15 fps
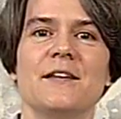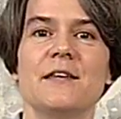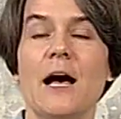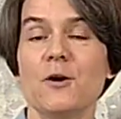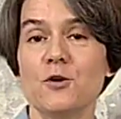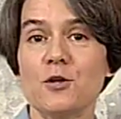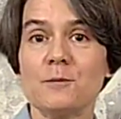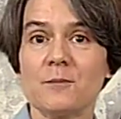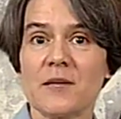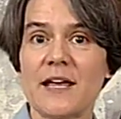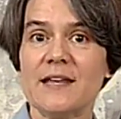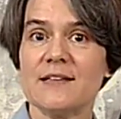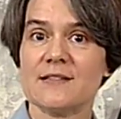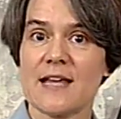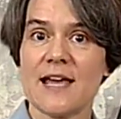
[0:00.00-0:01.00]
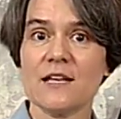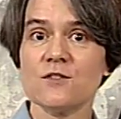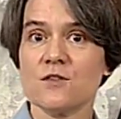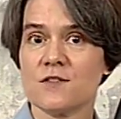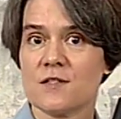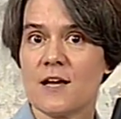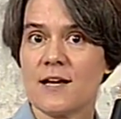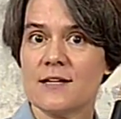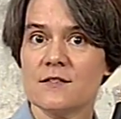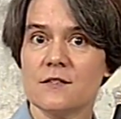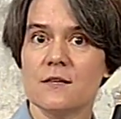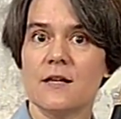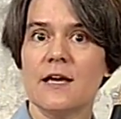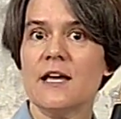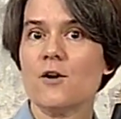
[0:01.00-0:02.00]
Now you can play this exercise
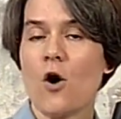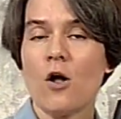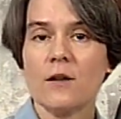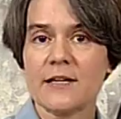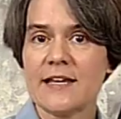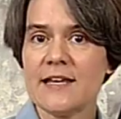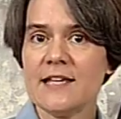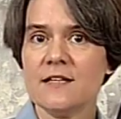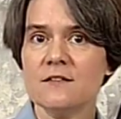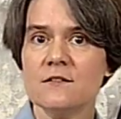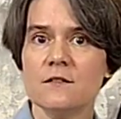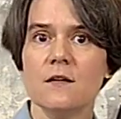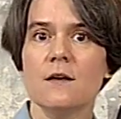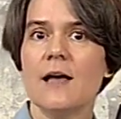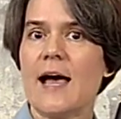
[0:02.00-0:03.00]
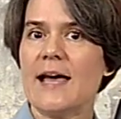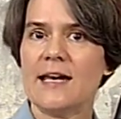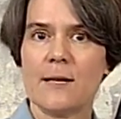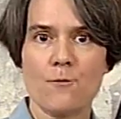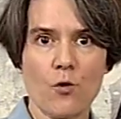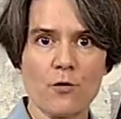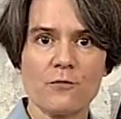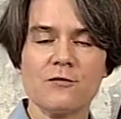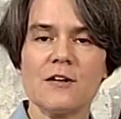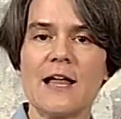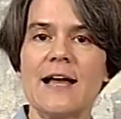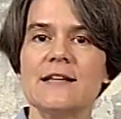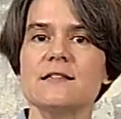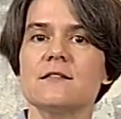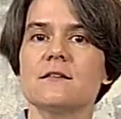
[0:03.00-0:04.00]
in all keys, adding more
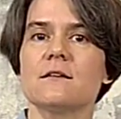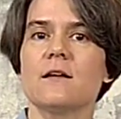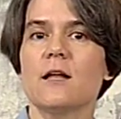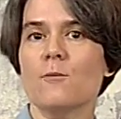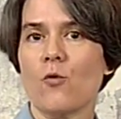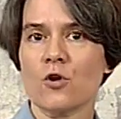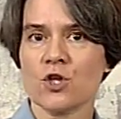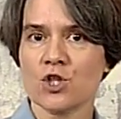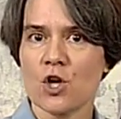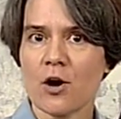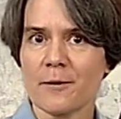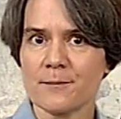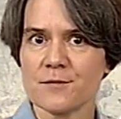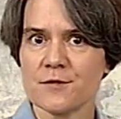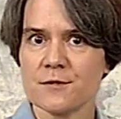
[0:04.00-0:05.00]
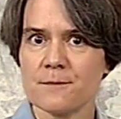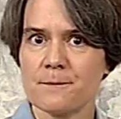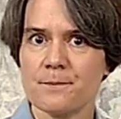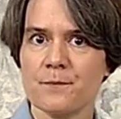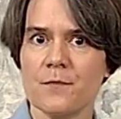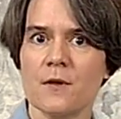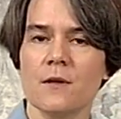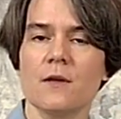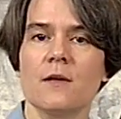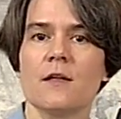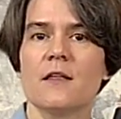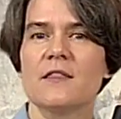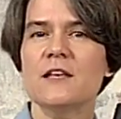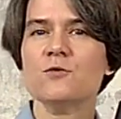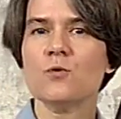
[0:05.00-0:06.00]
flats and more sharps.
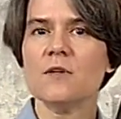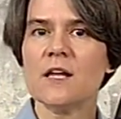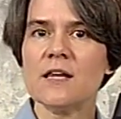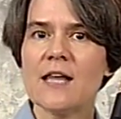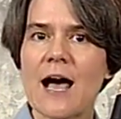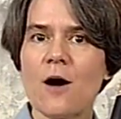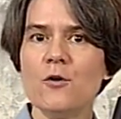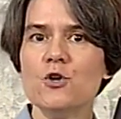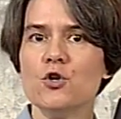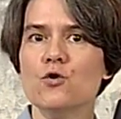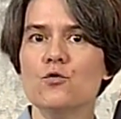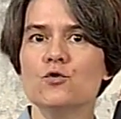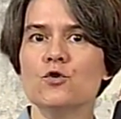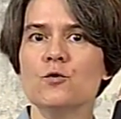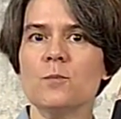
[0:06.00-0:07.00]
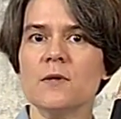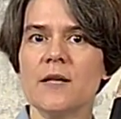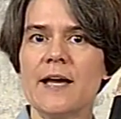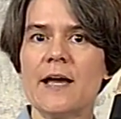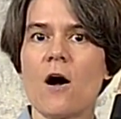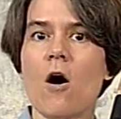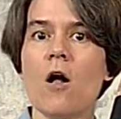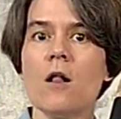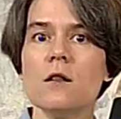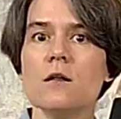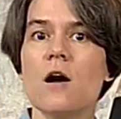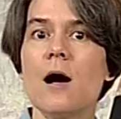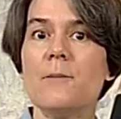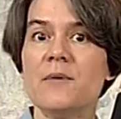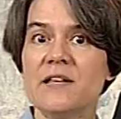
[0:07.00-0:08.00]
This will allow you to play all
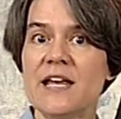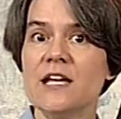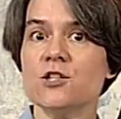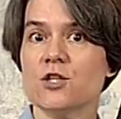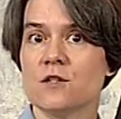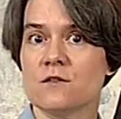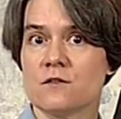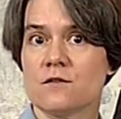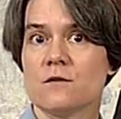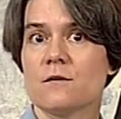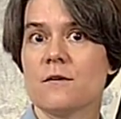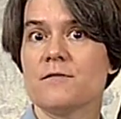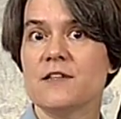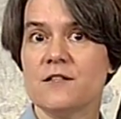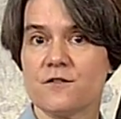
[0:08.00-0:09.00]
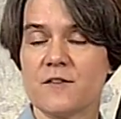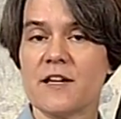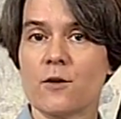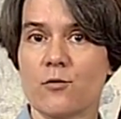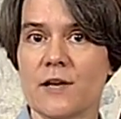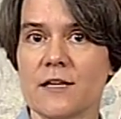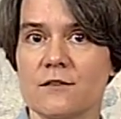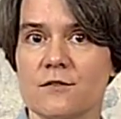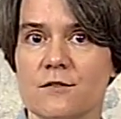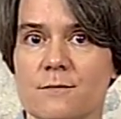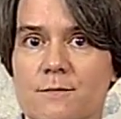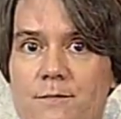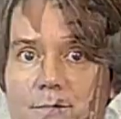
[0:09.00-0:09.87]
combinations of these fingerings.